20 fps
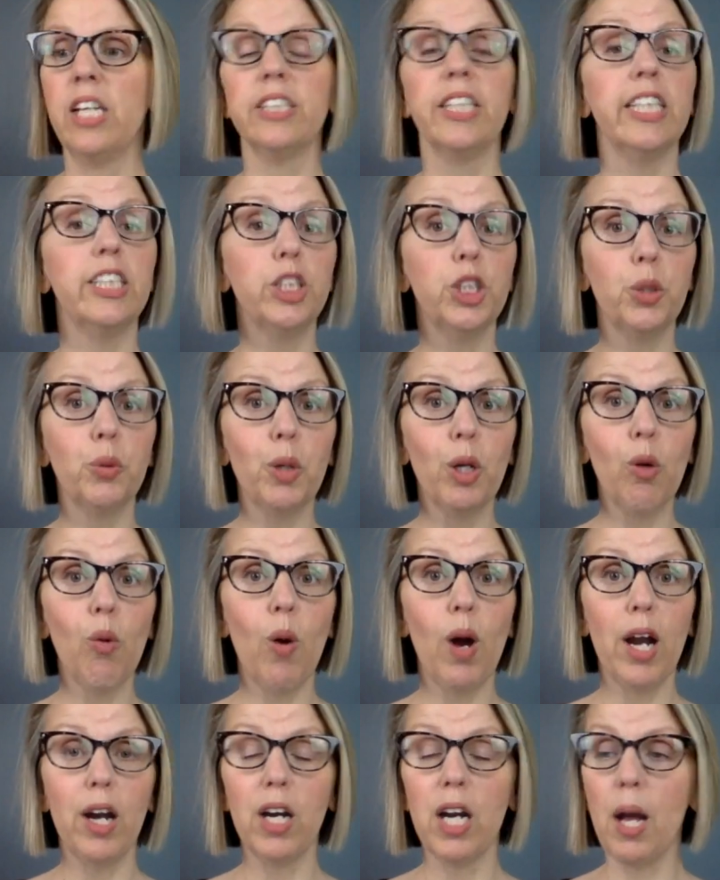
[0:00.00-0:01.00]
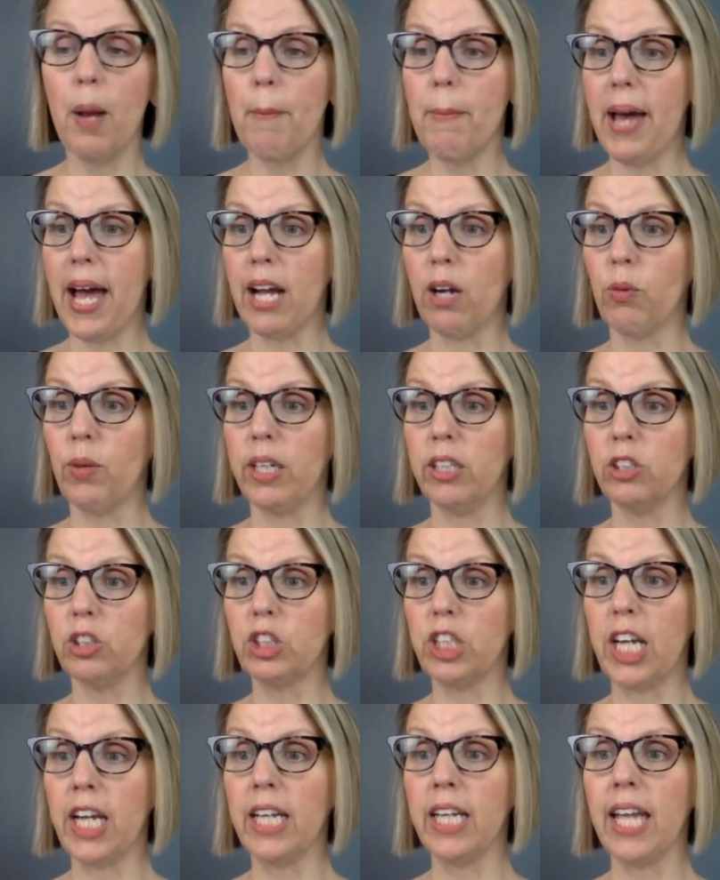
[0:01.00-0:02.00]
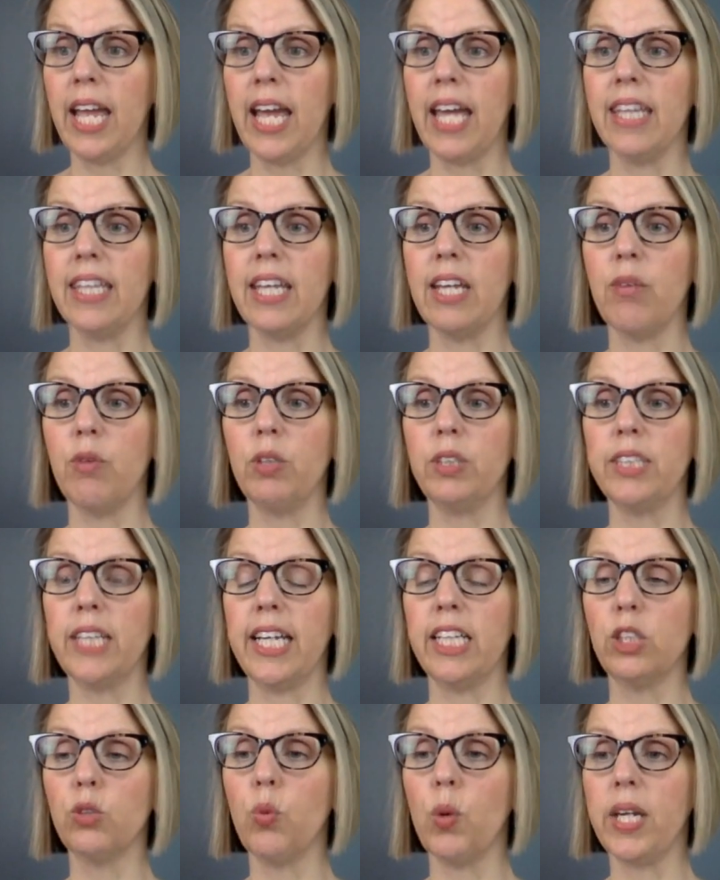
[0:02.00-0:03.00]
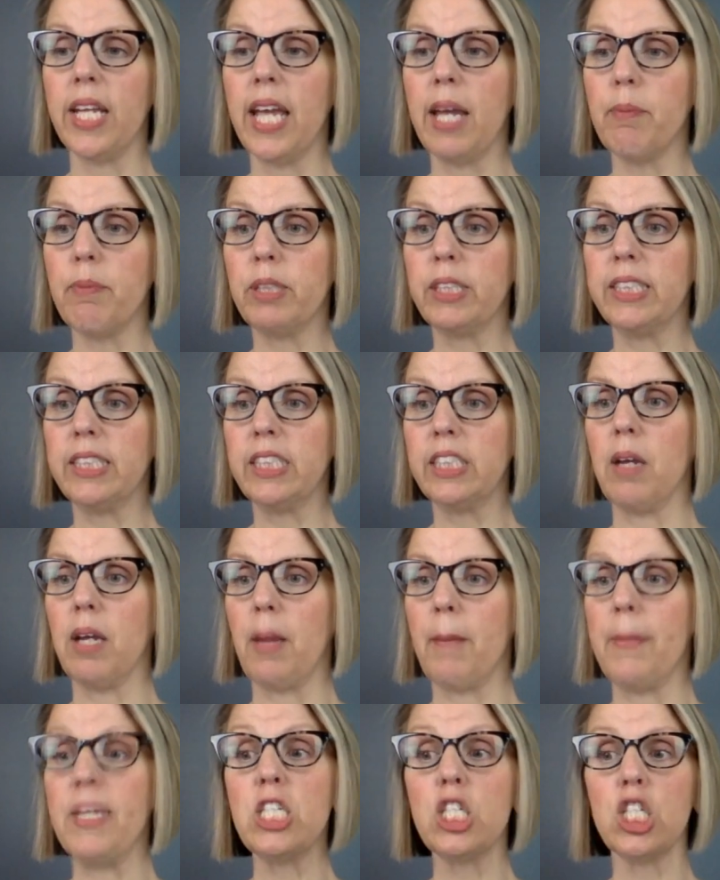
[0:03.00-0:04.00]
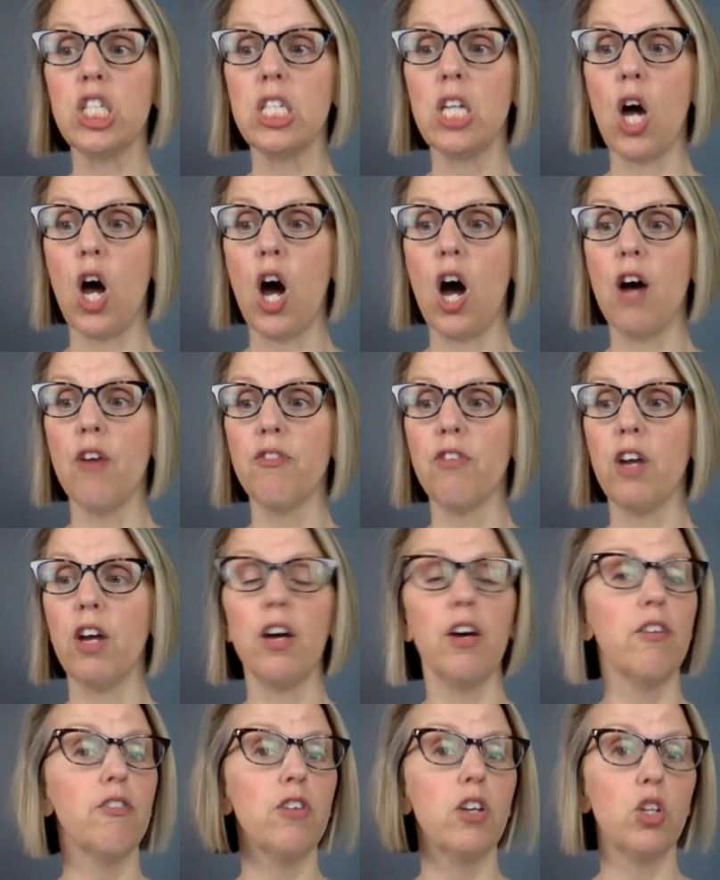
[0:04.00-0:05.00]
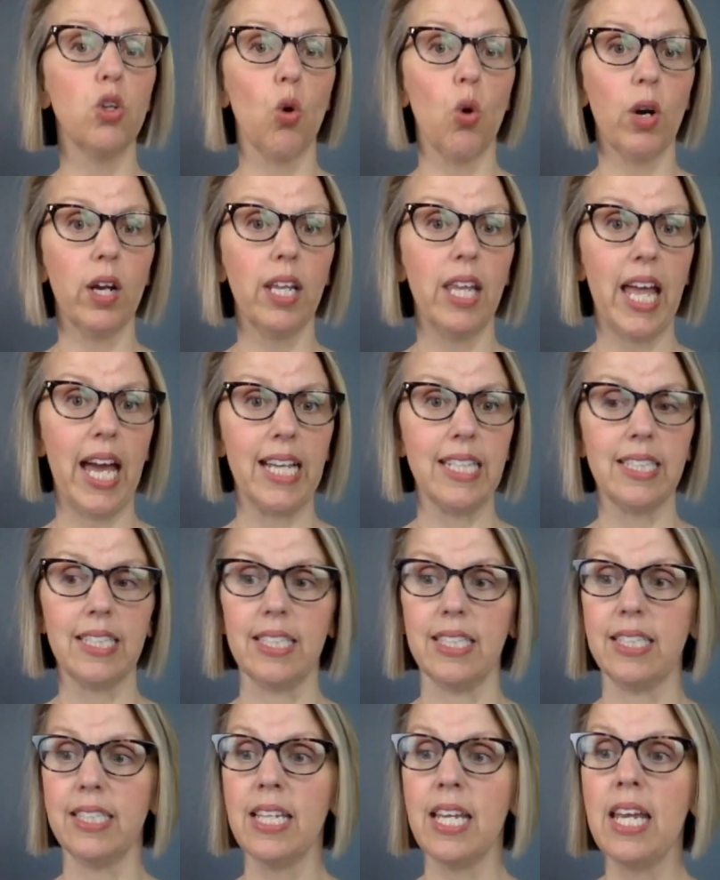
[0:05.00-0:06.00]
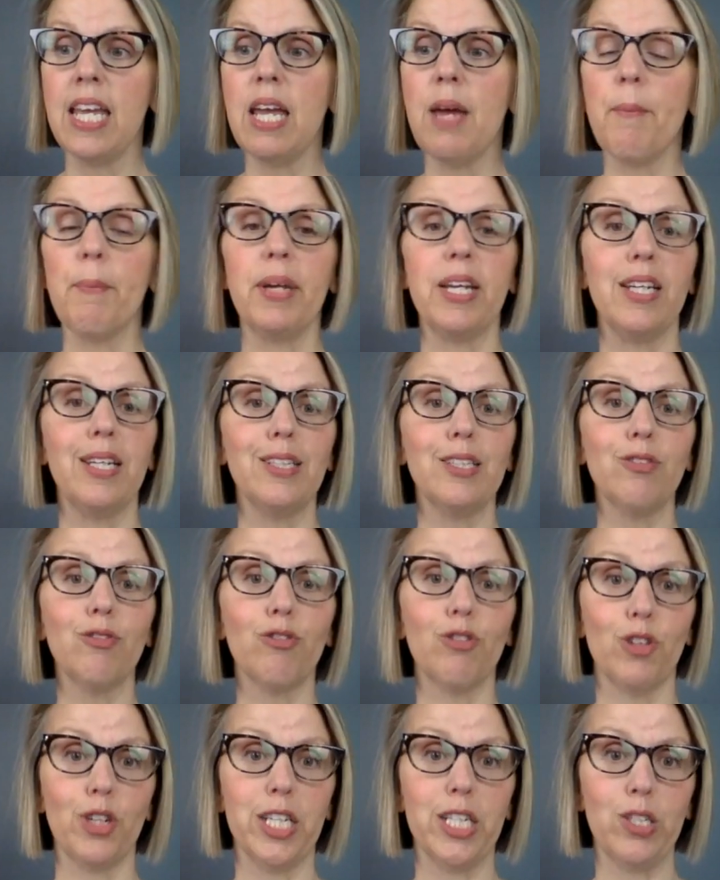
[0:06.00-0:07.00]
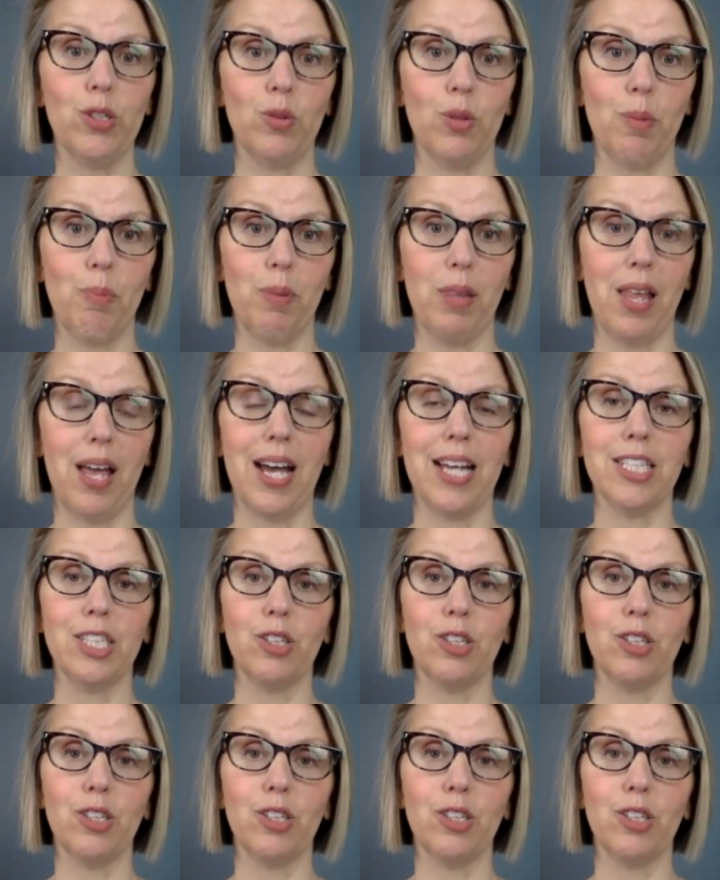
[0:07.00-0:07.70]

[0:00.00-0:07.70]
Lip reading: They do require a background check, and they will take 28% commission off of your classes, but it is free to apply.